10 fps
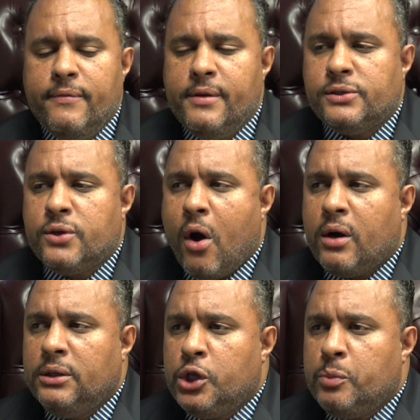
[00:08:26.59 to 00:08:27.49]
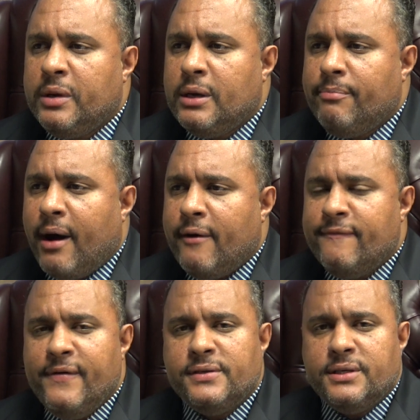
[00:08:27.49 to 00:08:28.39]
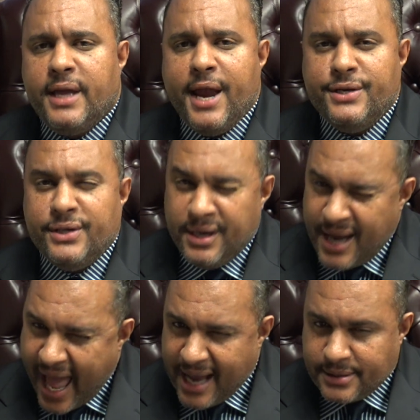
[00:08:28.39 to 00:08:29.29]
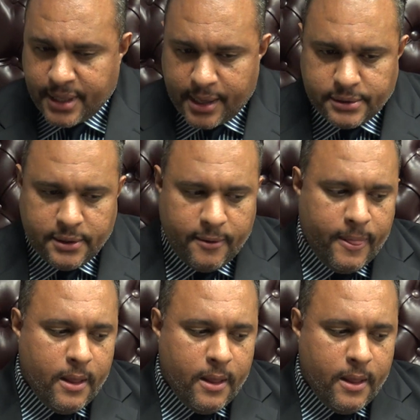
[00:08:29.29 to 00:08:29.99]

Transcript: let's talk a little bit about visitation and access,